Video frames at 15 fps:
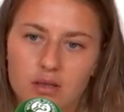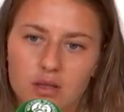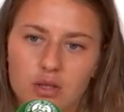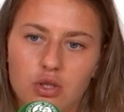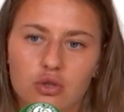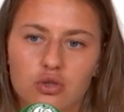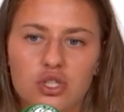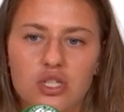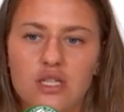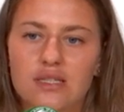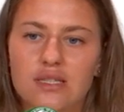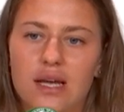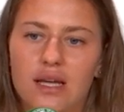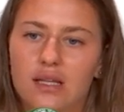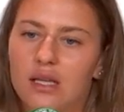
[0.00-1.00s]
You know, she
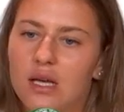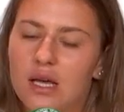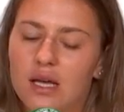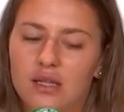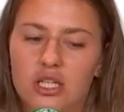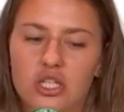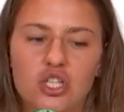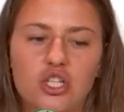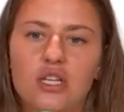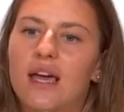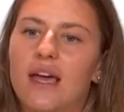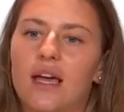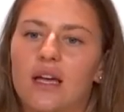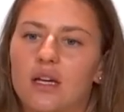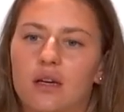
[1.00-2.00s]
said that
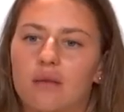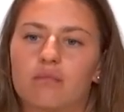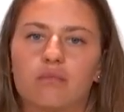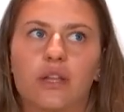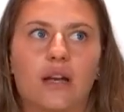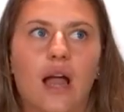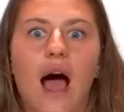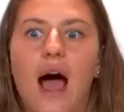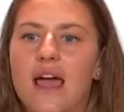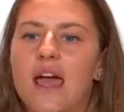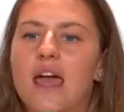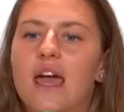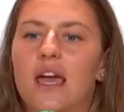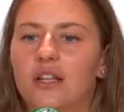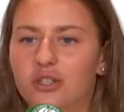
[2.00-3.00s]
that I
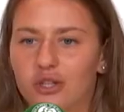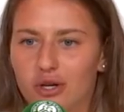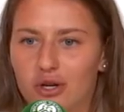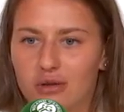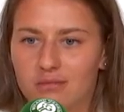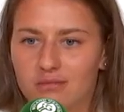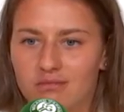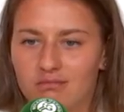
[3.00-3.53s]
hate her.